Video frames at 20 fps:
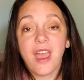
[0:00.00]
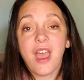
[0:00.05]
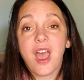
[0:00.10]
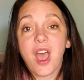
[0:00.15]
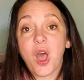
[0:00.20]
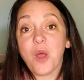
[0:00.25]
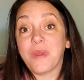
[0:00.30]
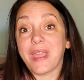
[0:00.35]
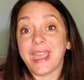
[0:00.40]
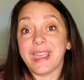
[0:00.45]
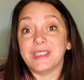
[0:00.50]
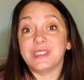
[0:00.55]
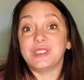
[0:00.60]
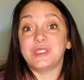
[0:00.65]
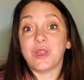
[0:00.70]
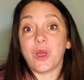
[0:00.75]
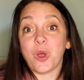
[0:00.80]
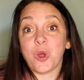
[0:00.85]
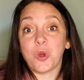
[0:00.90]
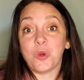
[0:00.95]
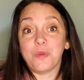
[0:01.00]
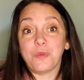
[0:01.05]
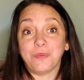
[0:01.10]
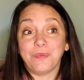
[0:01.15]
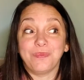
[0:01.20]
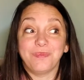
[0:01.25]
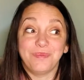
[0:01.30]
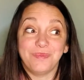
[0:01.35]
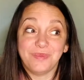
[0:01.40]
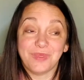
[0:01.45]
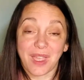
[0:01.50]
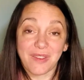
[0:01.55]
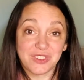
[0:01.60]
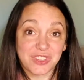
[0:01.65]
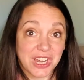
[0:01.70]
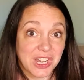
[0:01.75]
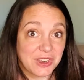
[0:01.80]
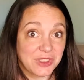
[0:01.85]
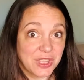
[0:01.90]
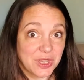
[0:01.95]
Okay, so I've
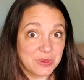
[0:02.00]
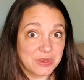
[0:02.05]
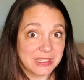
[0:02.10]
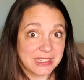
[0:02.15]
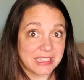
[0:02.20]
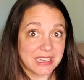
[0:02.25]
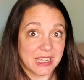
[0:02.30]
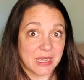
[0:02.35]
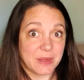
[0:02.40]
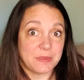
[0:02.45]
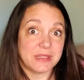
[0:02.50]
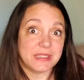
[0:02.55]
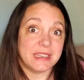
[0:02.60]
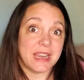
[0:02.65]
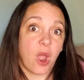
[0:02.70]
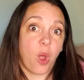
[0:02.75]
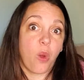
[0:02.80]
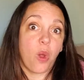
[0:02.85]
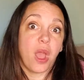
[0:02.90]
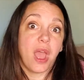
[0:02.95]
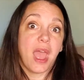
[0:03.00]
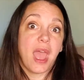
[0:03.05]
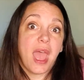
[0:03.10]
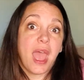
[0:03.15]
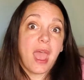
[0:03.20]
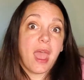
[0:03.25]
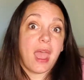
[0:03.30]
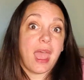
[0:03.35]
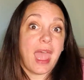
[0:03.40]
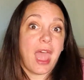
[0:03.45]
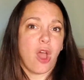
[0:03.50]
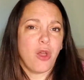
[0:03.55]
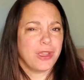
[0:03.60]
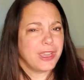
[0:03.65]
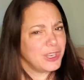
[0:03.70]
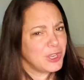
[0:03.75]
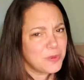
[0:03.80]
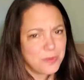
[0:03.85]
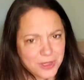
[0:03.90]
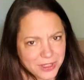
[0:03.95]
shared those tips. Now, how can
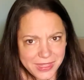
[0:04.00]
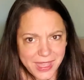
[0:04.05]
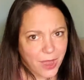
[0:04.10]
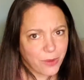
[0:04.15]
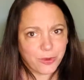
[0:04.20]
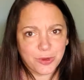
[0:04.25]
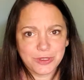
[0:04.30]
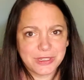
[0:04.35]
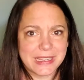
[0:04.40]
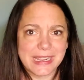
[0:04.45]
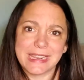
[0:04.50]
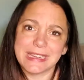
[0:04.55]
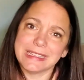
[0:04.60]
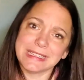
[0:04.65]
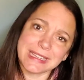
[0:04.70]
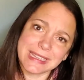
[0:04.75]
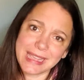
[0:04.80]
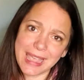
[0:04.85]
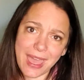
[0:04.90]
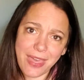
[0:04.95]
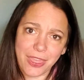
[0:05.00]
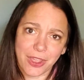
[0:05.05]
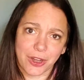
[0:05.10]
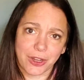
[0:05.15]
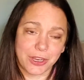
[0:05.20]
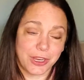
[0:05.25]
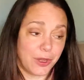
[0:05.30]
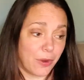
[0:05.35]
you put that routine together?